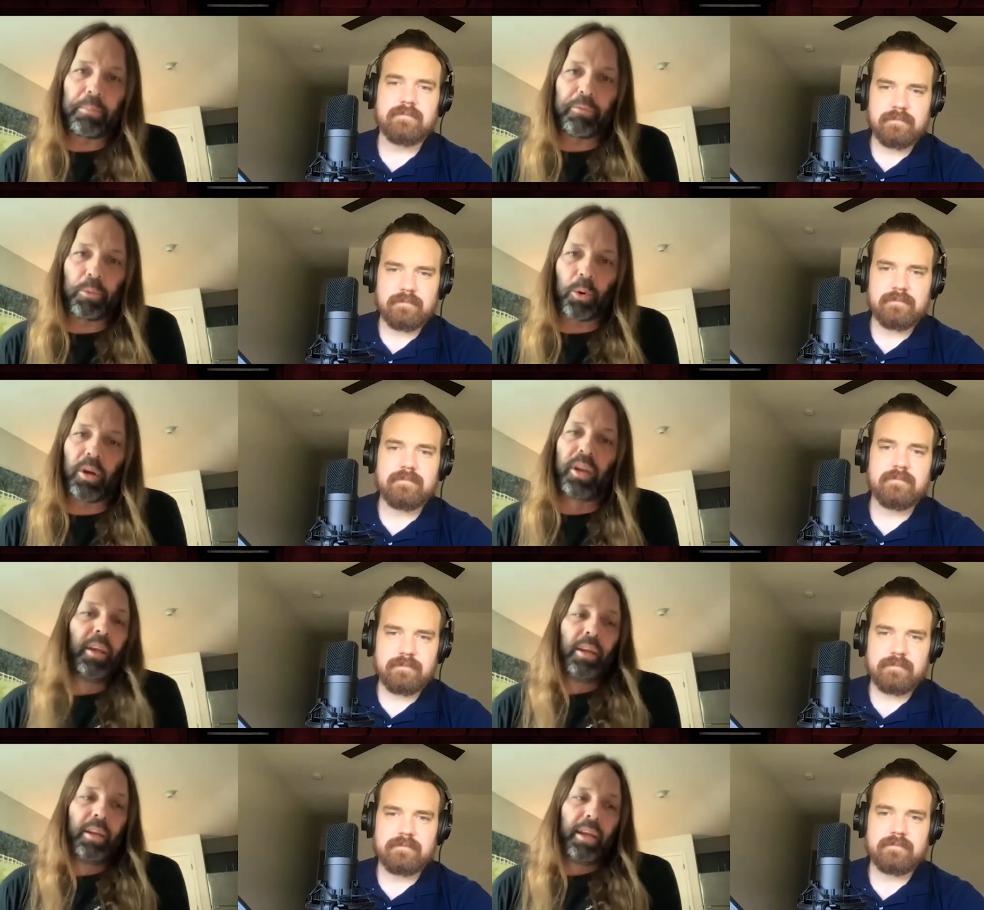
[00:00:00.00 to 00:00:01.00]
Speaker 1: before.
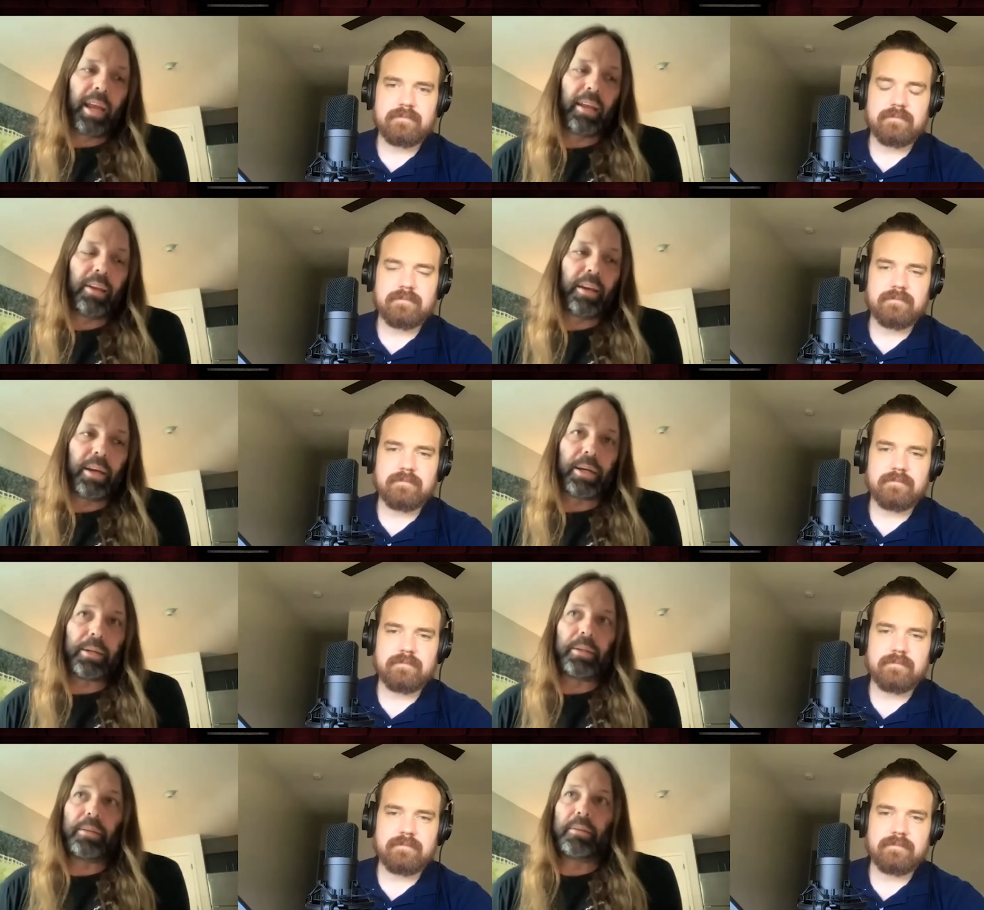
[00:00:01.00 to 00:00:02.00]
And
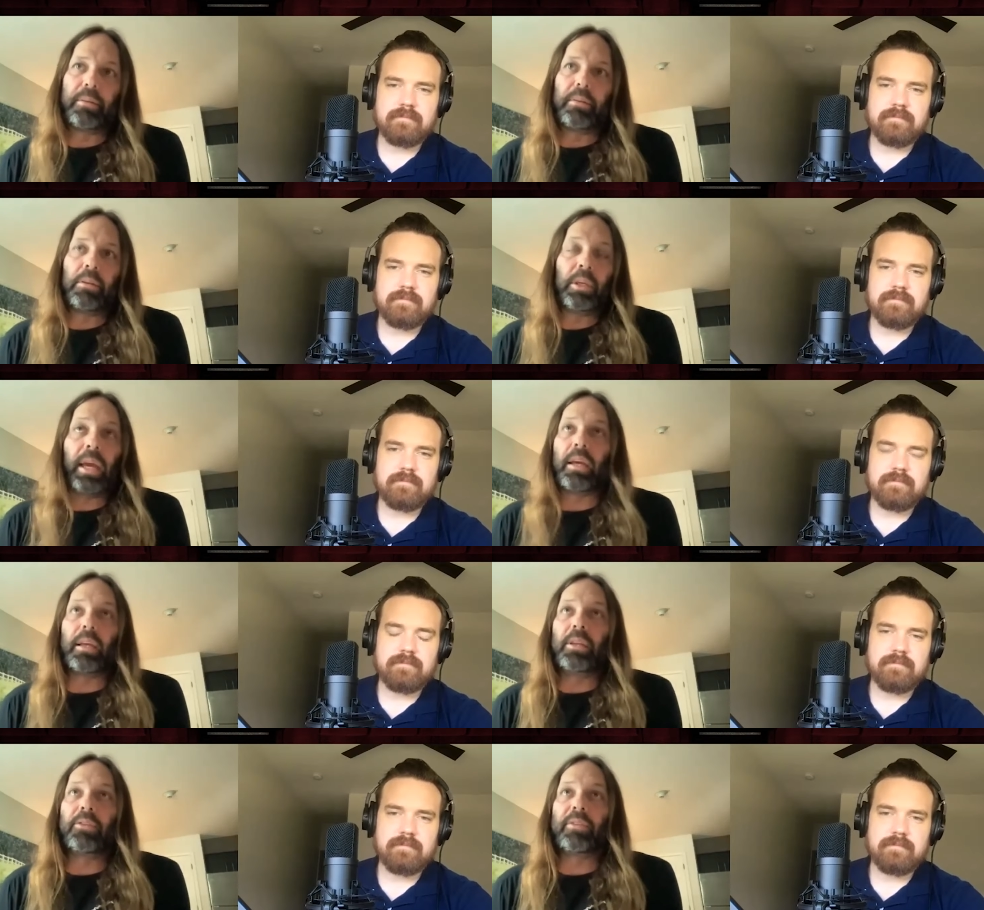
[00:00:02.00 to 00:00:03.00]
yeah,
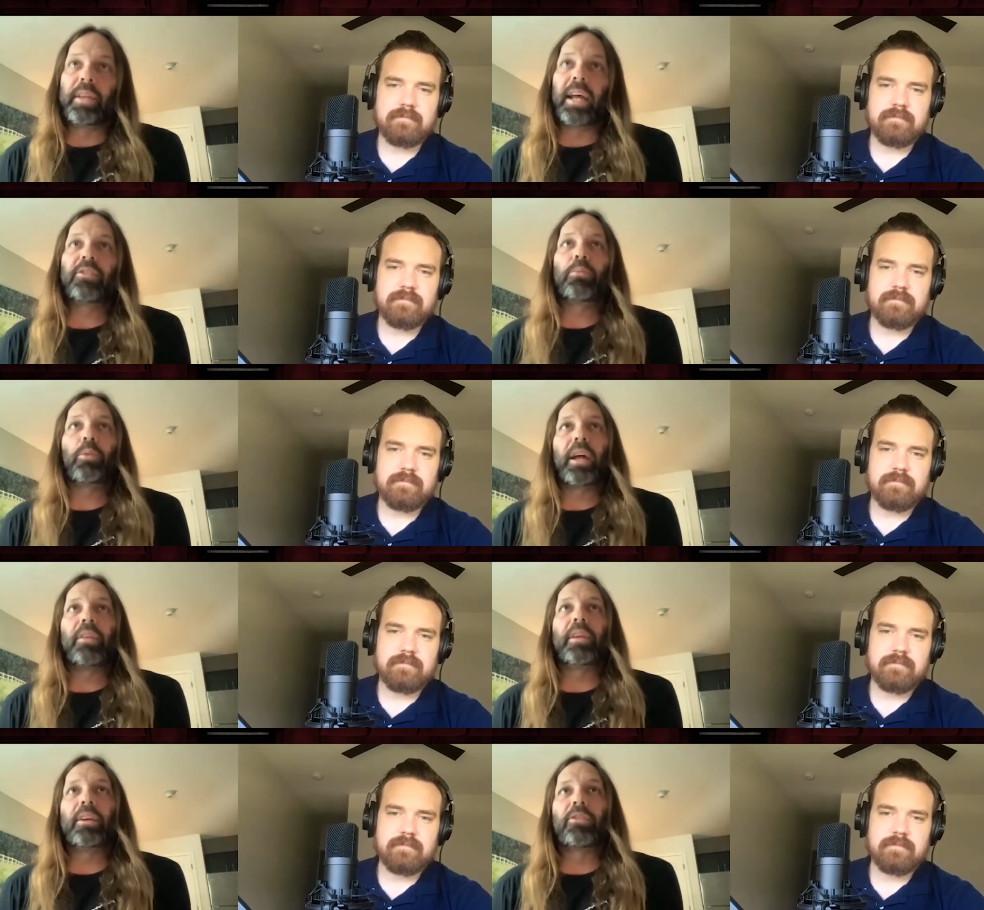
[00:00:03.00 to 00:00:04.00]
what I
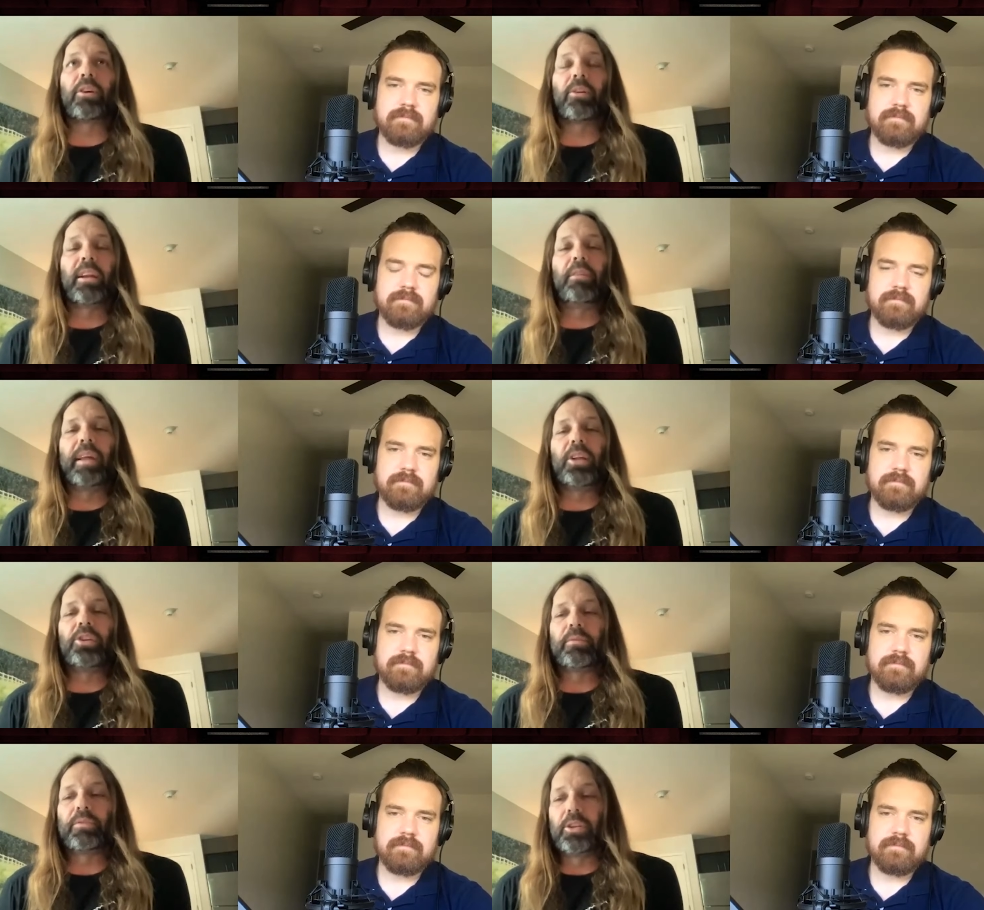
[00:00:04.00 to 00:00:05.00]
think is a great
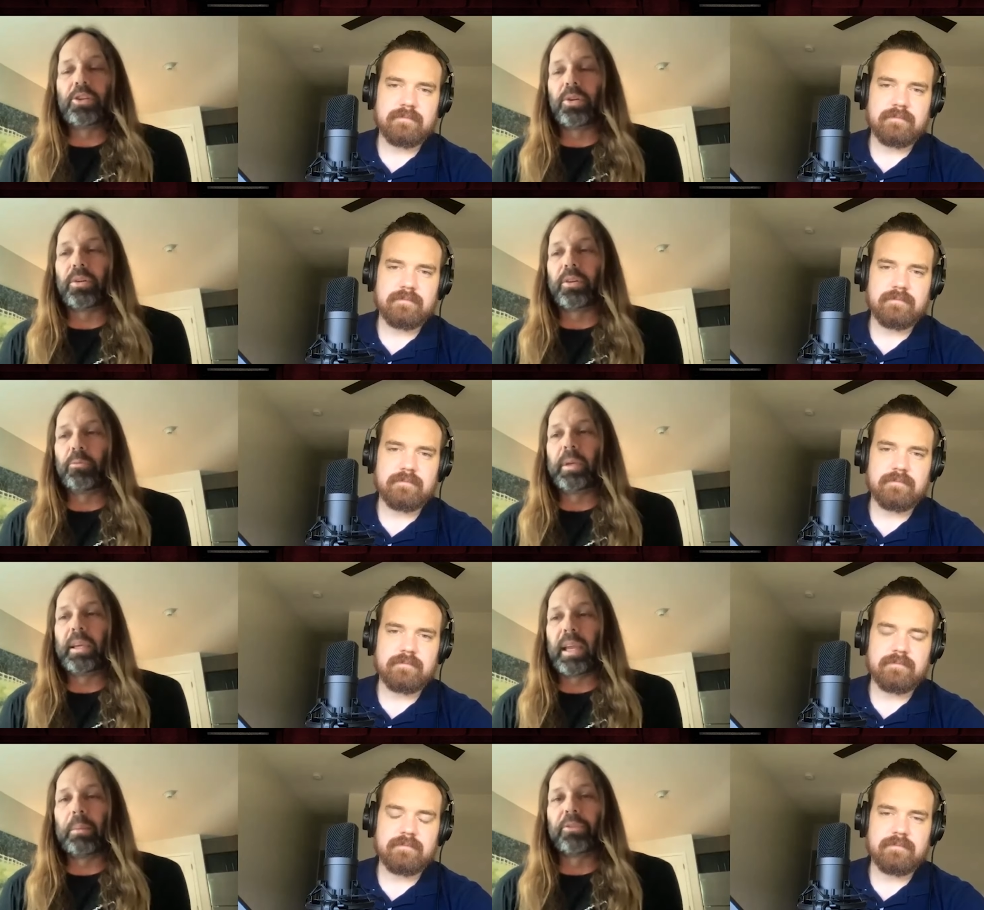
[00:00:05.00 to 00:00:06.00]
advantage of digital, is
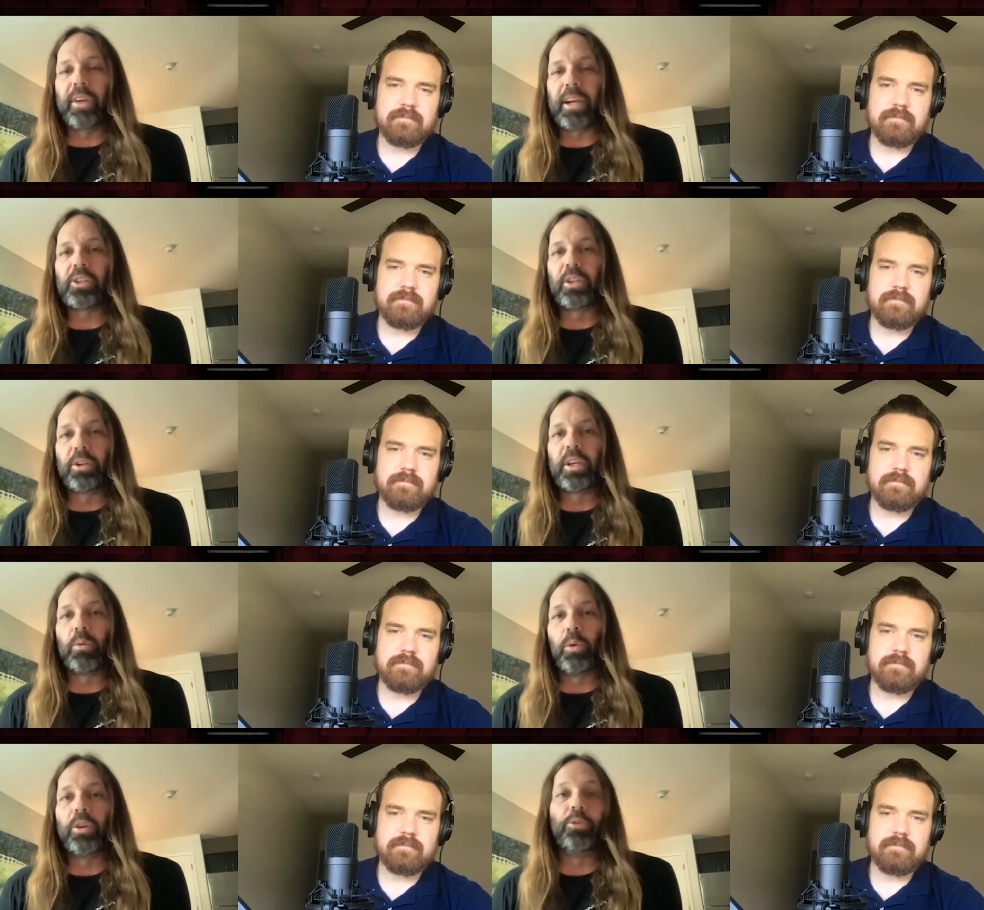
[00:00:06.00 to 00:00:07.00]
being able to actually look
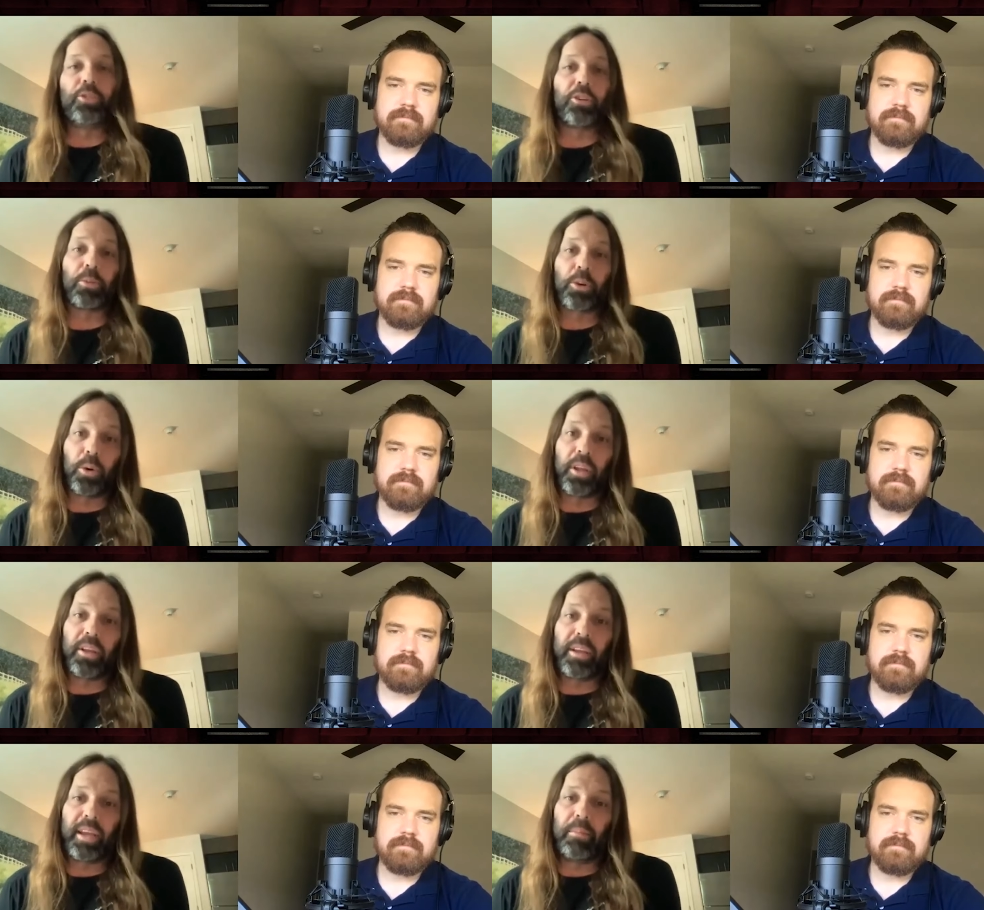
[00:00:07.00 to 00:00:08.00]
at what you just
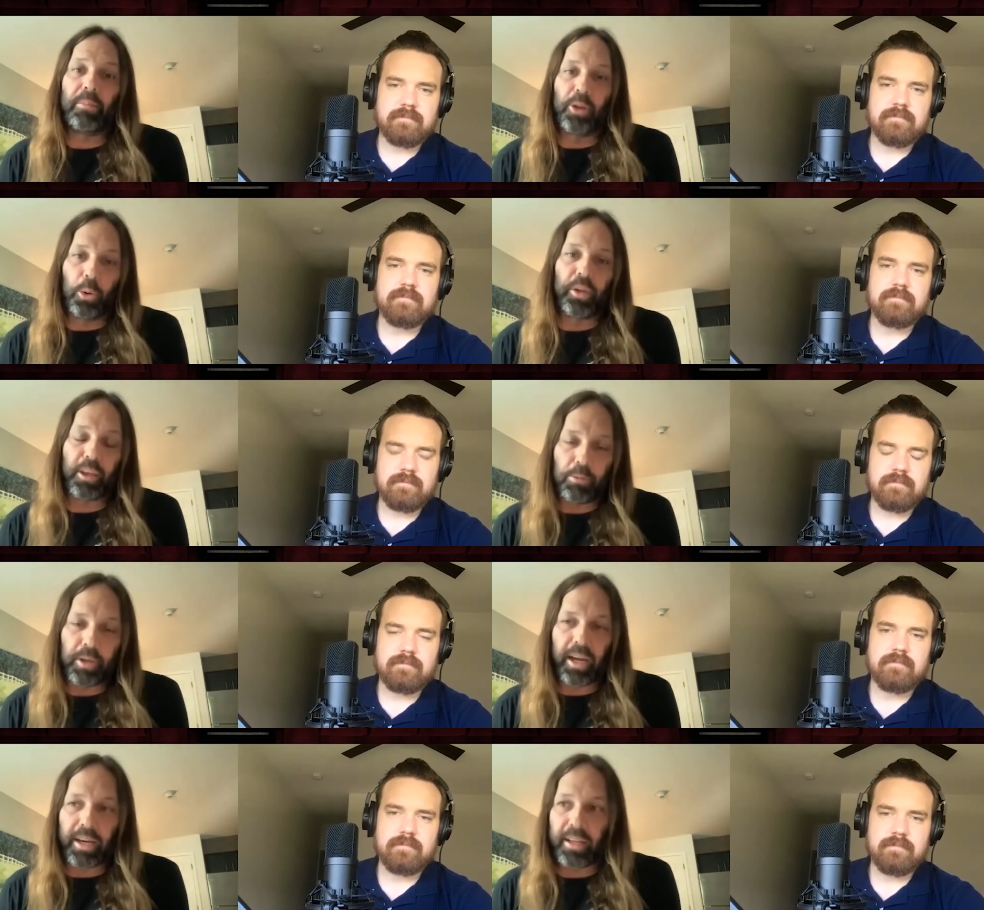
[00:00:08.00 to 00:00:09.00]
recorded and knowing you've
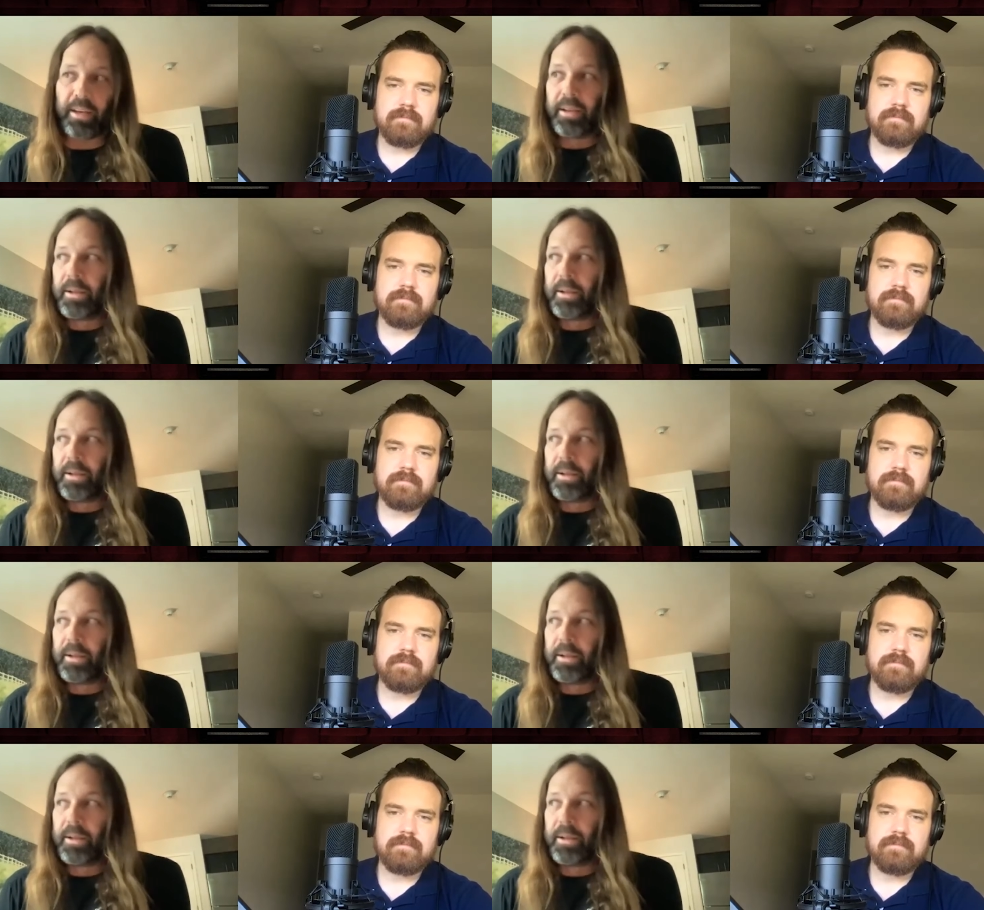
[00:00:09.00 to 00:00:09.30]
got it.